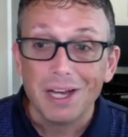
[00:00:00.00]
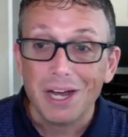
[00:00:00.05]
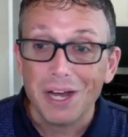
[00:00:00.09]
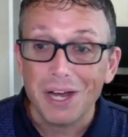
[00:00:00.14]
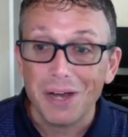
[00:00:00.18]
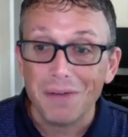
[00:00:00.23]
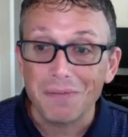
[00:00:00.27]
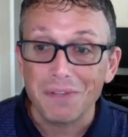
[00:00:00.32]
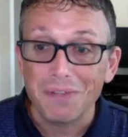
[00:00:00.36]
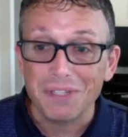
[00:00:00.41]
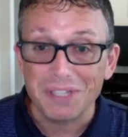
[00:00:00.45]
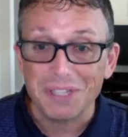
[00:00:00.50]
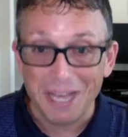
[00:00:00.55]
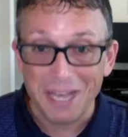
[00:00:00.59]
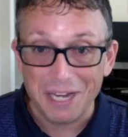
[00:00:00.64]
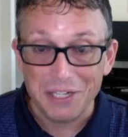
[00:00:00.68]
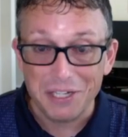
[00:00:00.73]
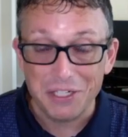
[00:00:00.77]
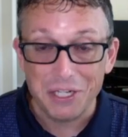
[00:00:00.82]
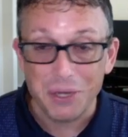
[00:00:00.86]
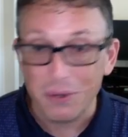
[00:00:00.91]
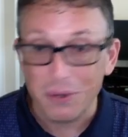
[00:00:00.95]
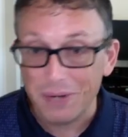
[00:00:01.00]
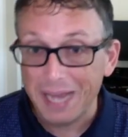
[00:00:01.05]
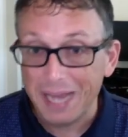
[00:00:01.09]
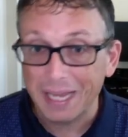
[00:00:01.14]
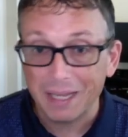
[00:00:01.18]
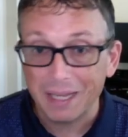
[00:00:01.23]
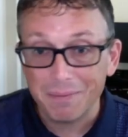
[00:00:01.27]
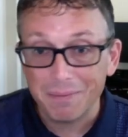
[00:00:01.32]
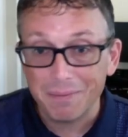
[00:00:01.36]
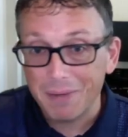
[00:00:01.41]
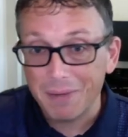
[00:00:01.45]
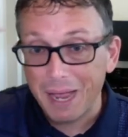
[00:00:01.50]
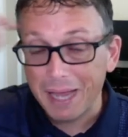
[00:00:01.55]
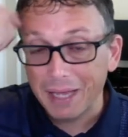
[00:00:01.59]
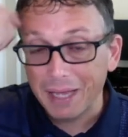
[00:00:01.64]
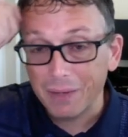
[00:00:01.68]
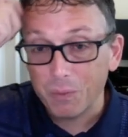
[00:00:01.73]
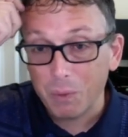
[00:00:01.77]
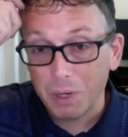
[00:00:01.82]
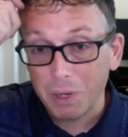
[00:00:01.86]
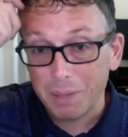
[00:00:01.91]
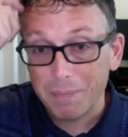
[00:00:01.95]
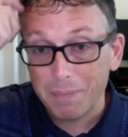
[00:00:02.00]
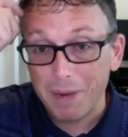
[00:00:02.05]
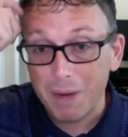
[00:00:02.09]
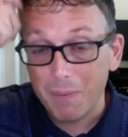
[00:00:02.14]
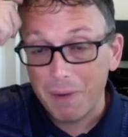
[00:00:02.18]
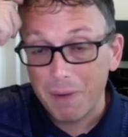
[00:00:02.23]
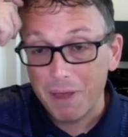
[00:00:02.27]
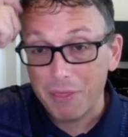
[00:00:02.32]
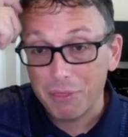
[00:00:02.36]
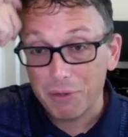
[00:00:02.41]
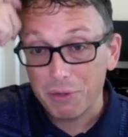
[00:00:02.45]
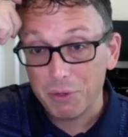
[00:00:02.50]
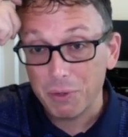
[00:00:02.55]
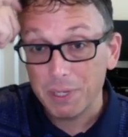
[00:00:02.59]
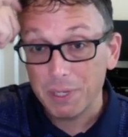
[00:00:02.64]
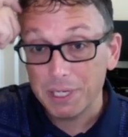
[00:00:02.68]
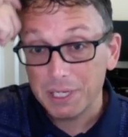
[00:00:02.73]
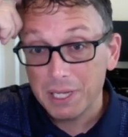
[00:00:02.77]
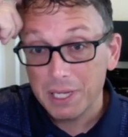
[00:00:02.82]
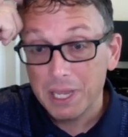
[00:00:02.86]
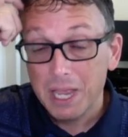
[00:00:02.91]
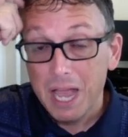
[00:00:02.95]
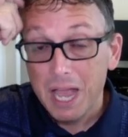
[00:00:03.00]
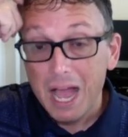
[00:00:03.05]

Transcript: of the slideshow, and I can work my way through it.